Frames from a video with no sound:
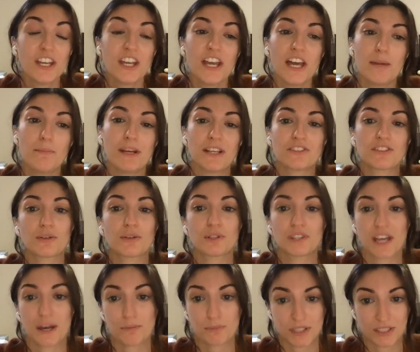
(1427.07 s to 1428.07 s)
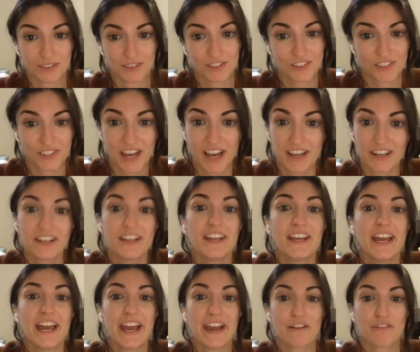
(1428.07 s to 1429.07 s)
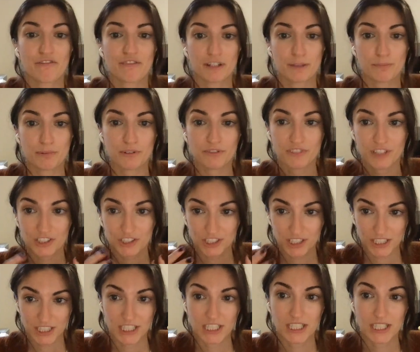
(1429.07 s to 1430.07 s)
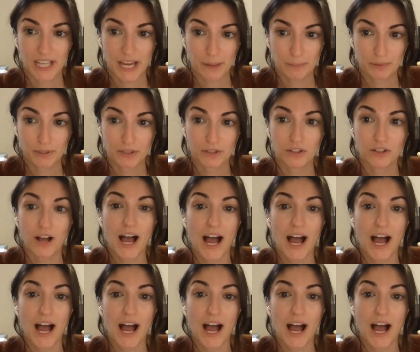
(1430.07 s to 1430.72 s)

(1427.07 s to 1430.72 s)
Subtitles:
And basically what that means is that every provision in that bill